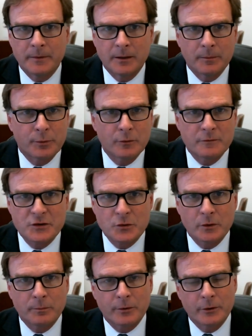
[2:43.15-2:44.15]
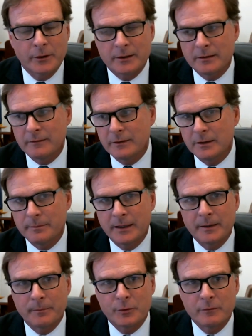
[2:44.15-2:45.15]
Improve soil productivity
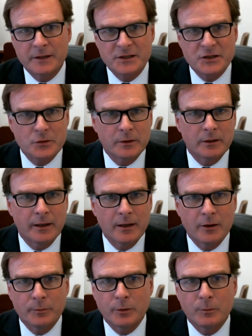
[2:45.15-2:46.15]
by improving soil health,